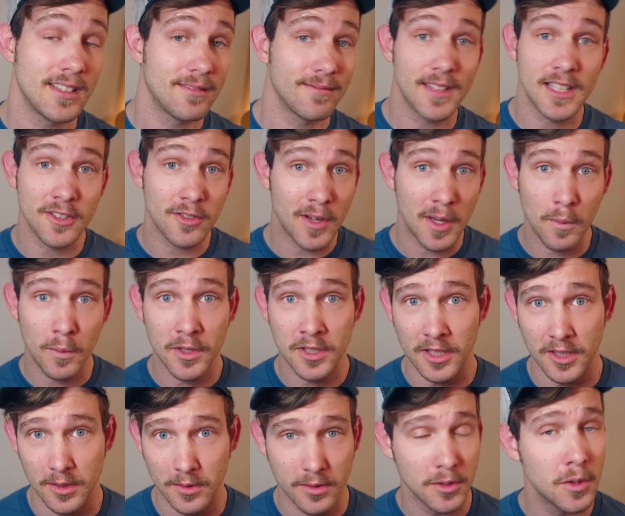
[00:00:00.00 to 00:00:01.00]
That's a great one to
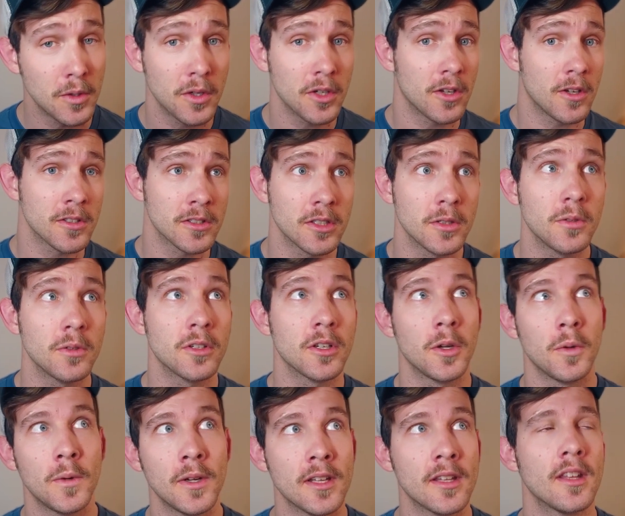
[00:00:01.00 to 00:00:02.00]
use. You could also
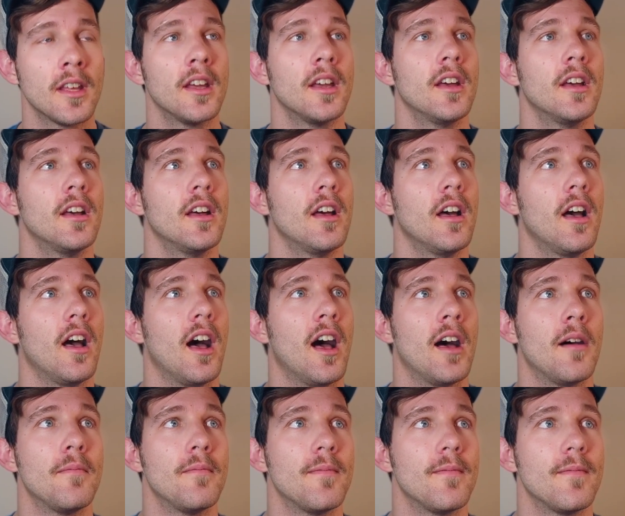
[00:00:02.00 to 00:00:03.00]
go with,
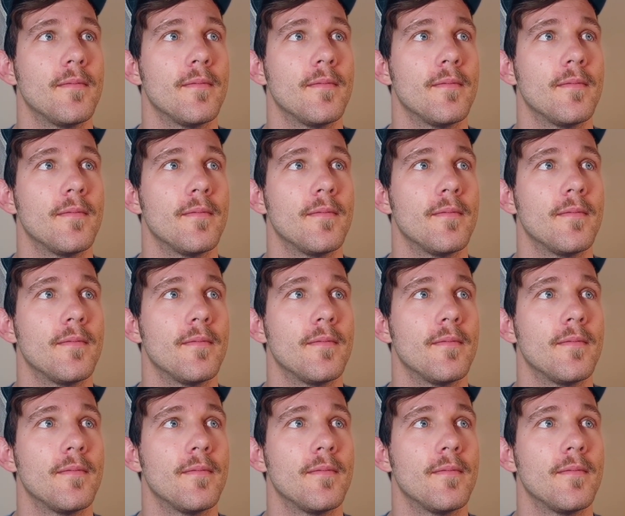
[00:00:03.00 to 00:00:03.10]
hi,